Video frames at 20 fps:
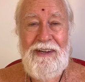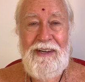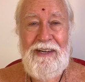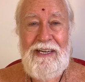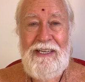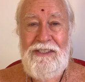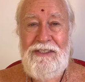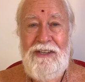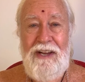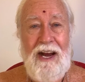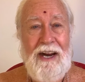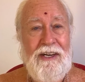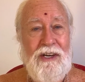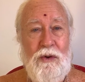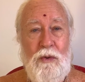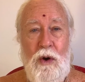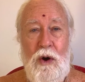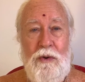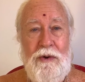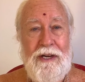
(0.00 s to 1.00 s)
He's not
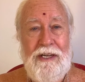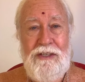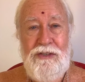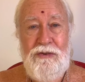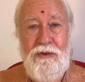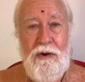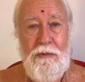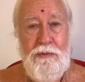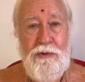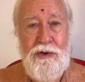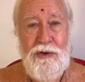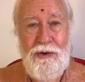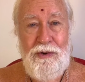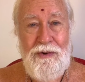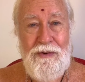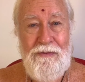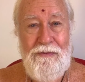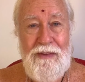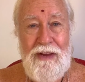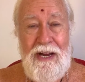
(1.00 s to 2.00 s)
quoting
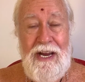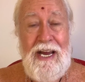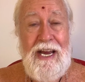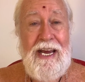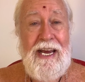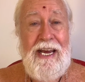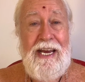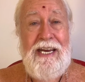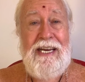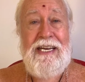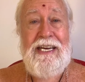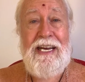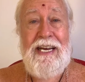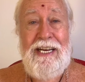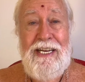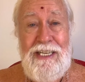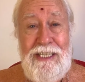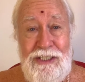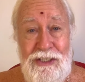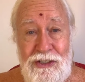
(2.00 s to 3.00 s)
scripture. He
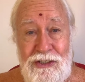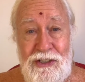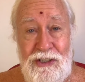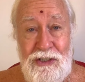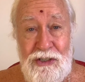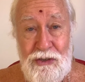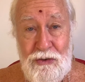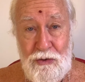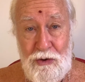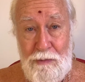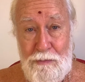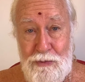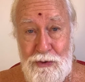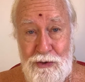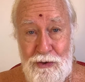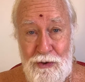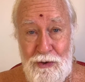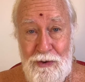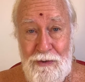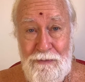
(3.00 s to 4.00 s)
is the
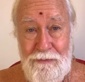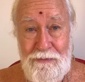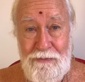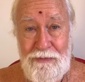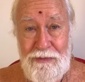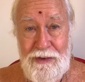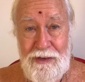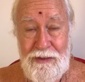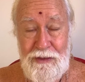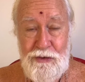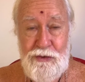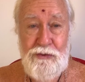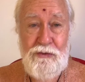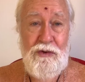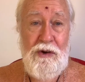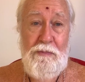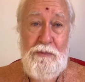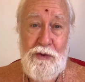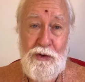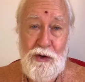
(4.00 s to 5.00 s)
scripture. The
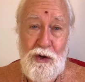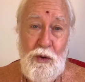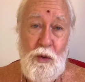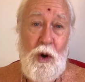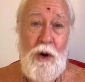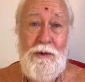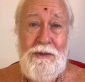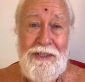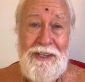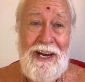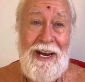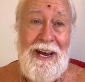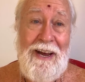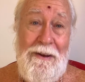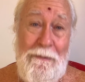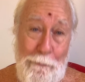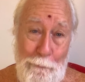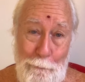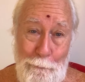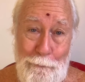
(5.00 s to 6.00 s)
scripture quotes
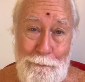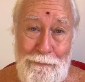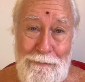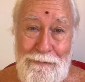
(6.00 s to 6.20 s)
him.